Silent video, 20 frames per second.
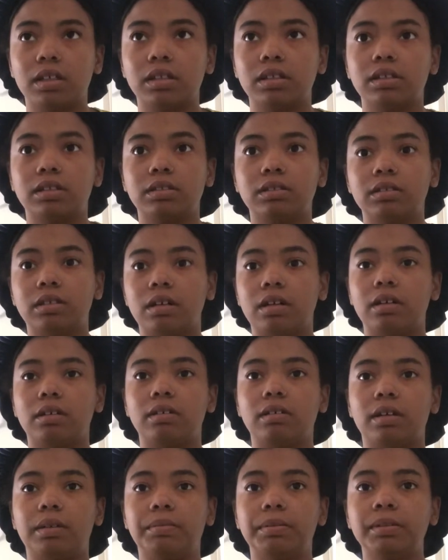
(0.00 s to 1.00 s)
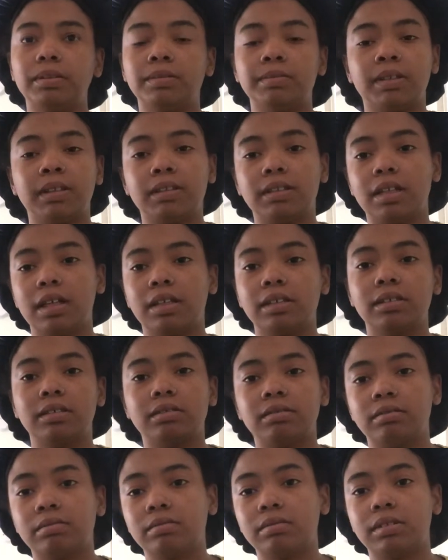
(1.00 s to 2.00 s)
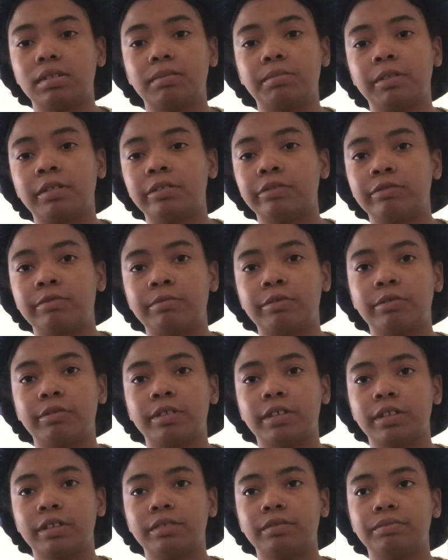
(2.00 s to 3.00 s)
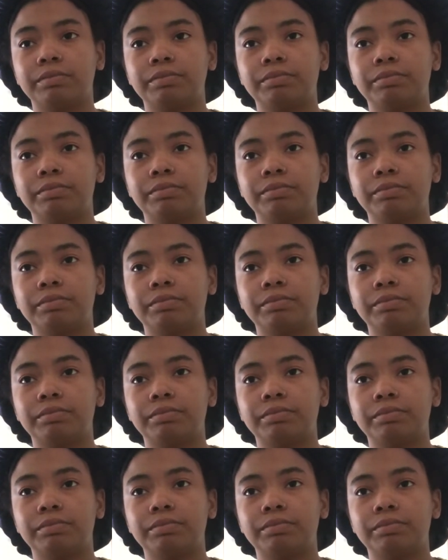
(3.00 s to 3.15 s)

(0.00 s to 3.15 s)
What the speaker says: So I put my slides on, get on my hoverboard,